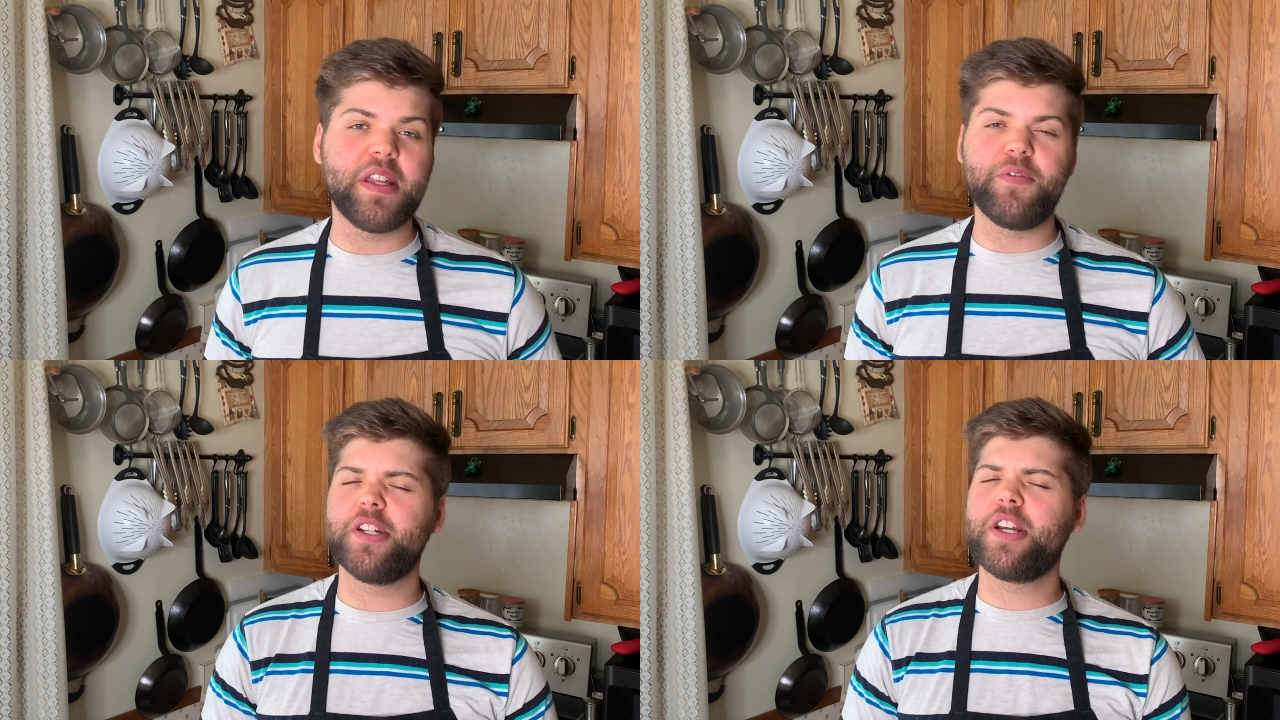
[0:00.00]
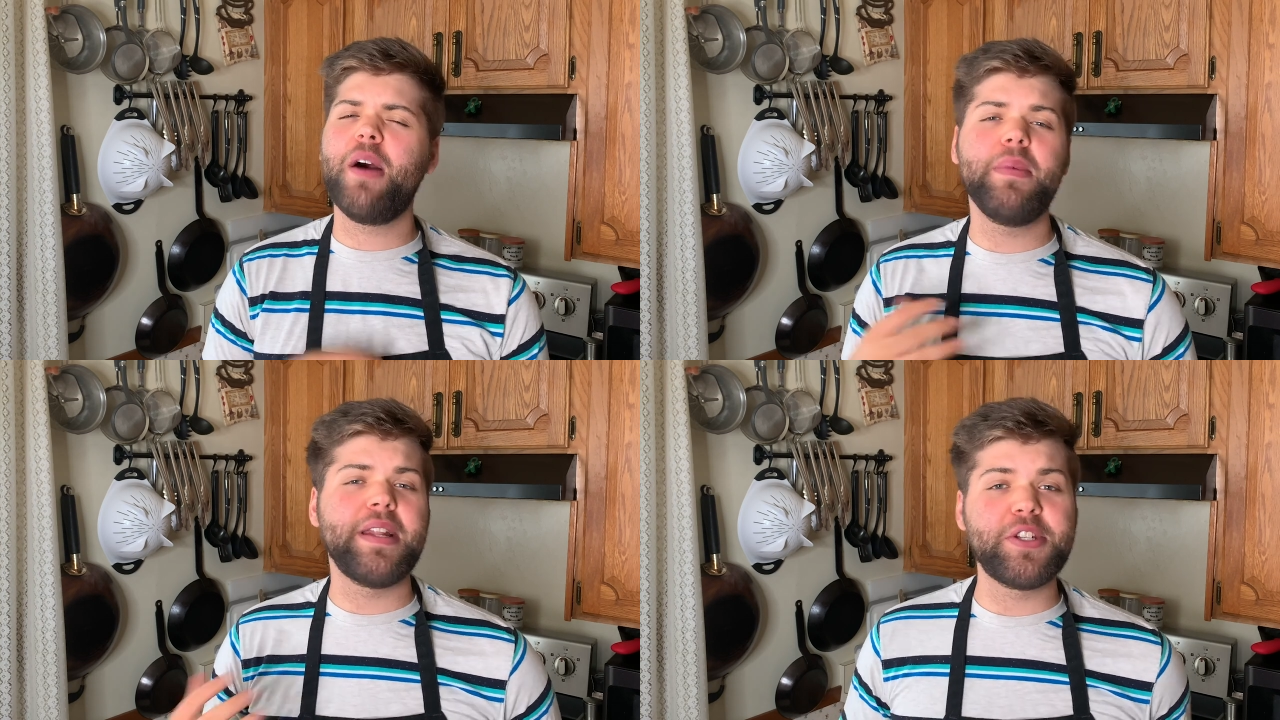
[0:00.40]
different
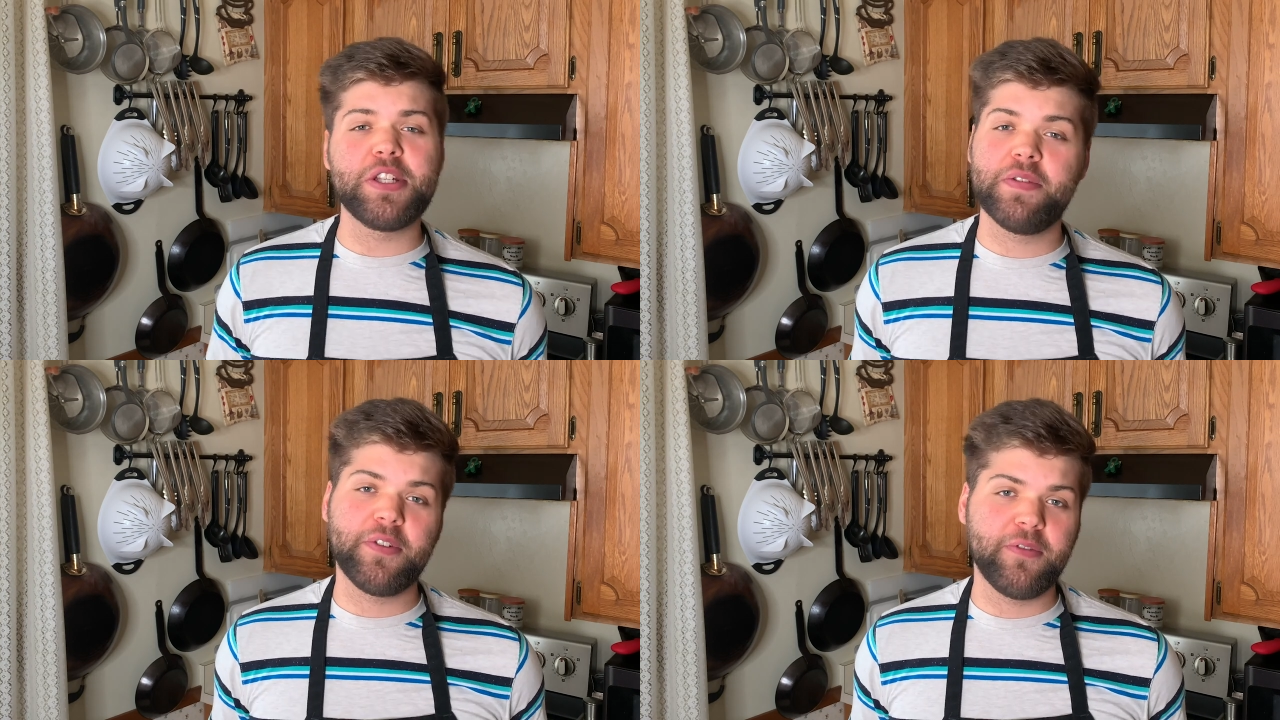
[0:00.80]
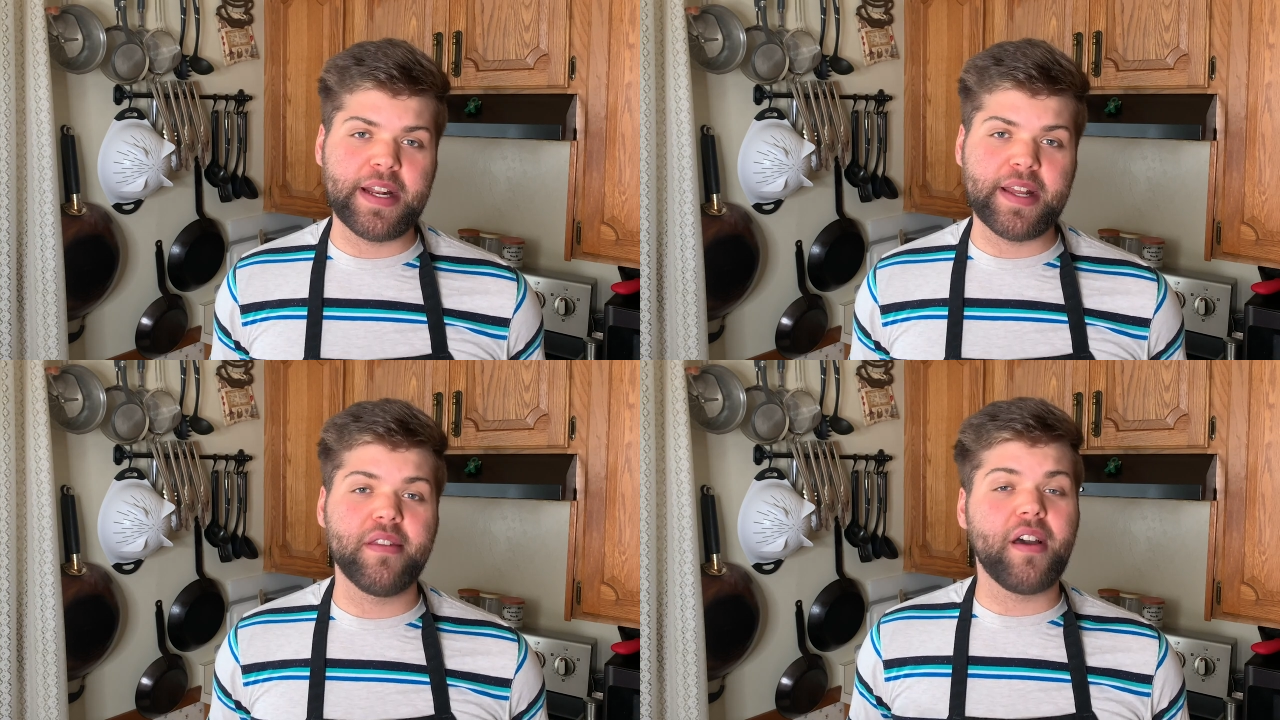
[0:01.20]
combinations of
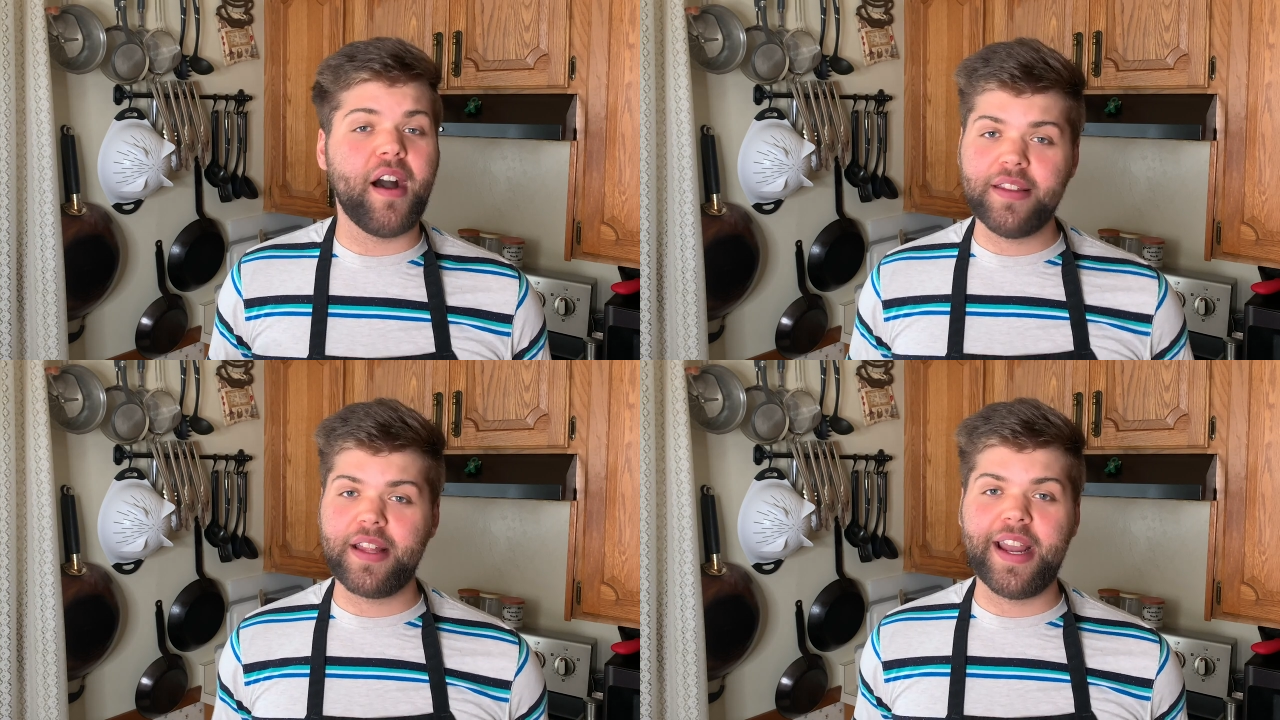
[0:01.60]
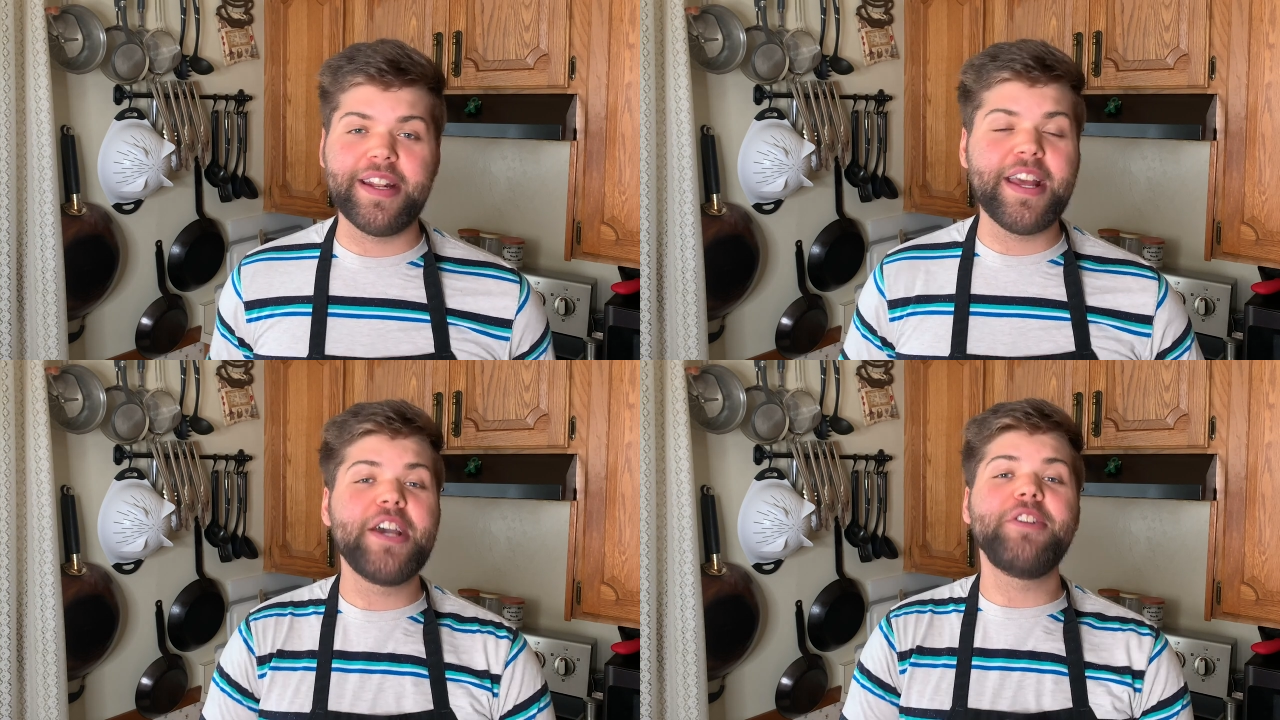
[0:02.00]
ingredients
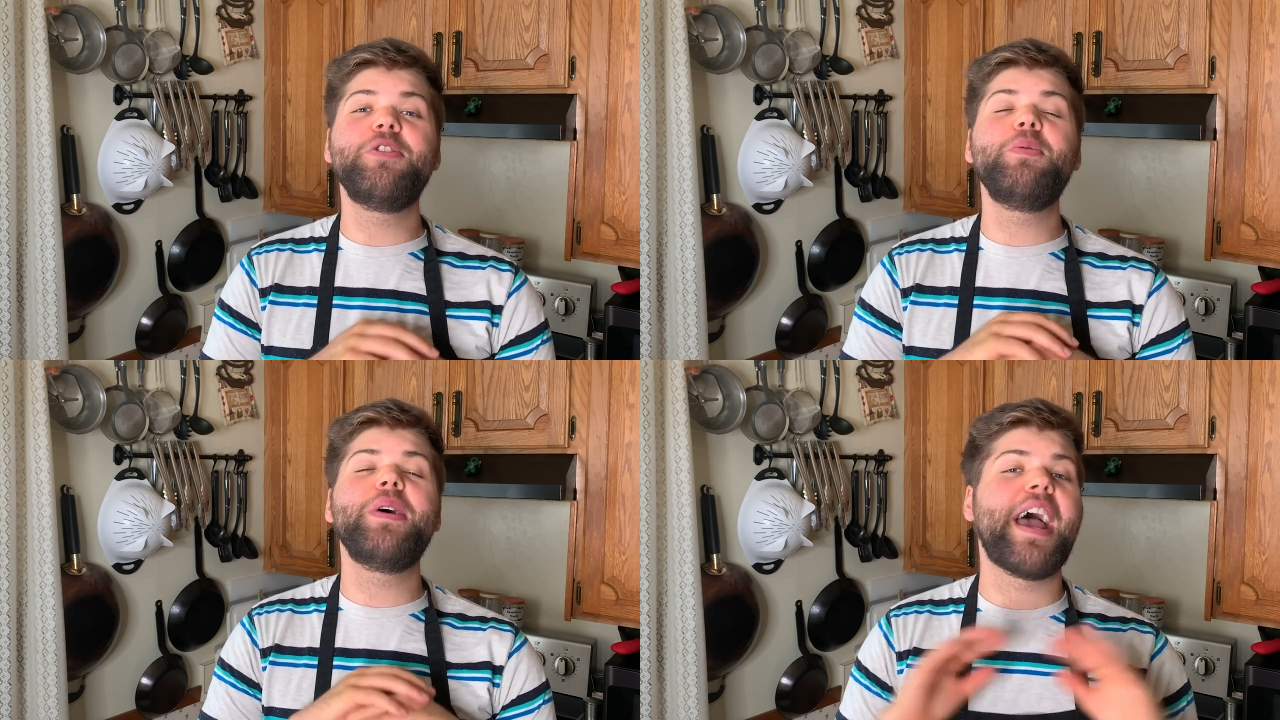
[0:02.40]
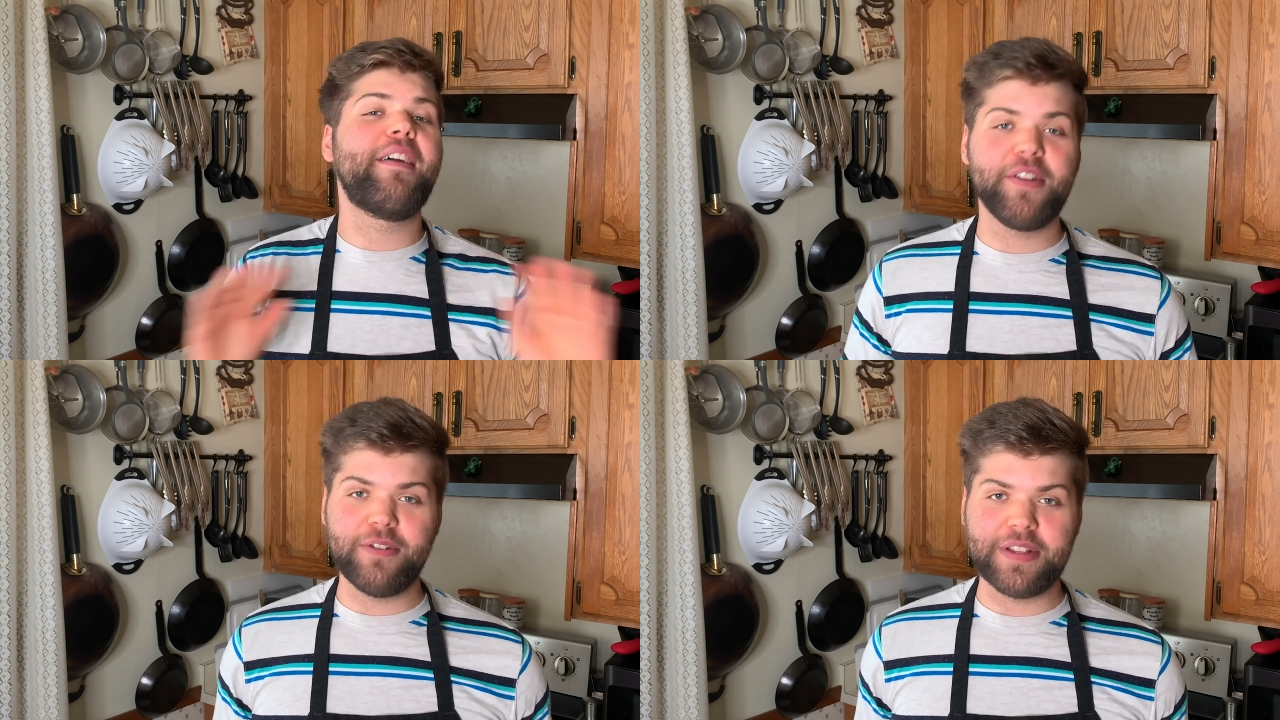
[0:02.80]
online. Do
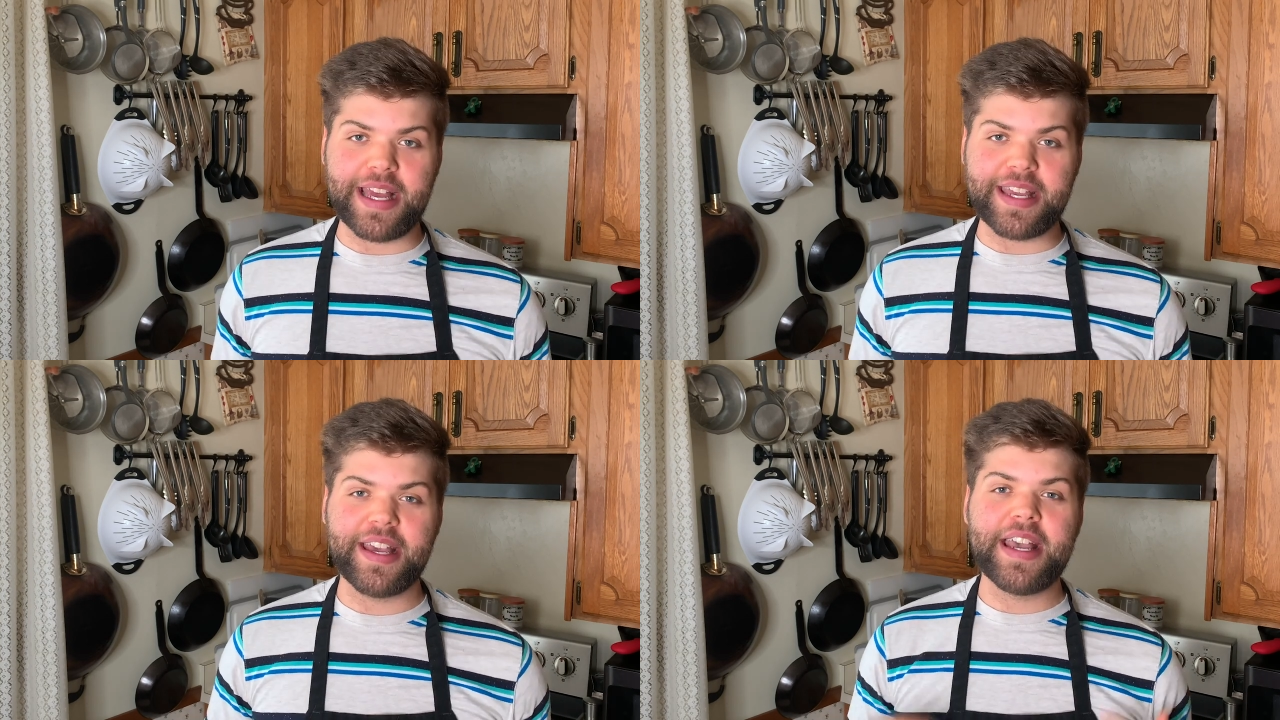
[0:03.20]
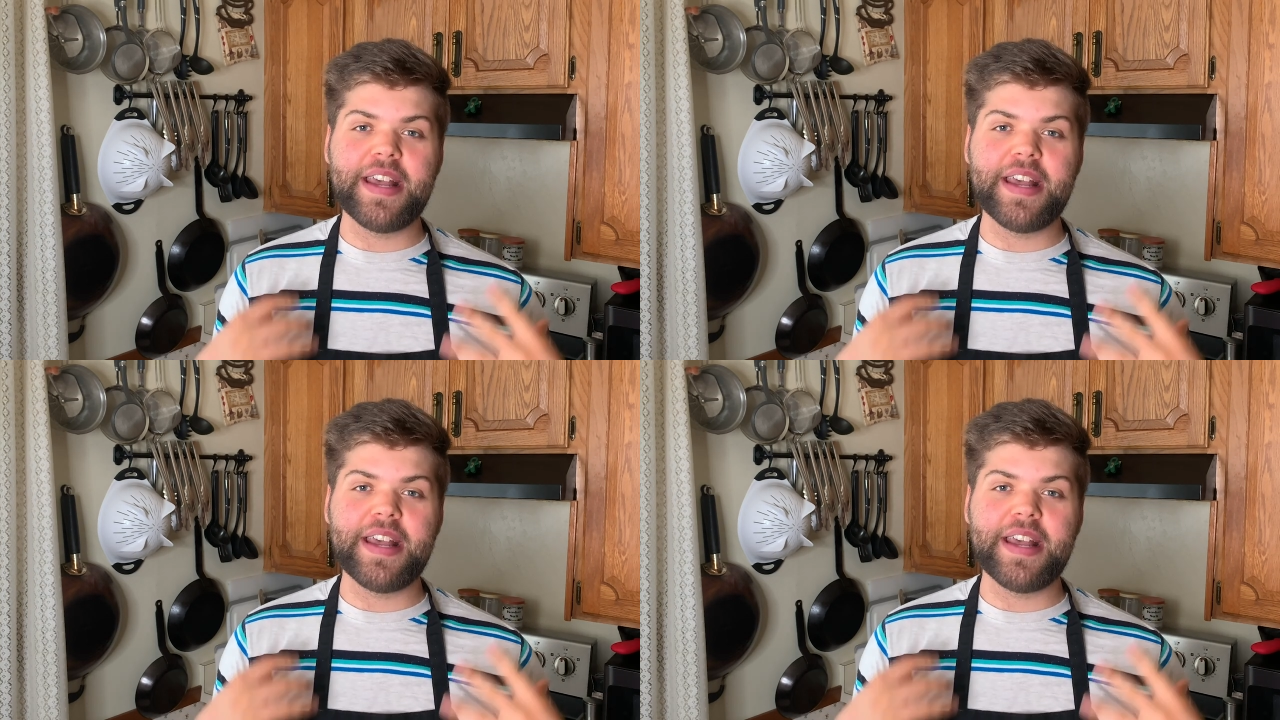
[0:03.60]
whatever you like.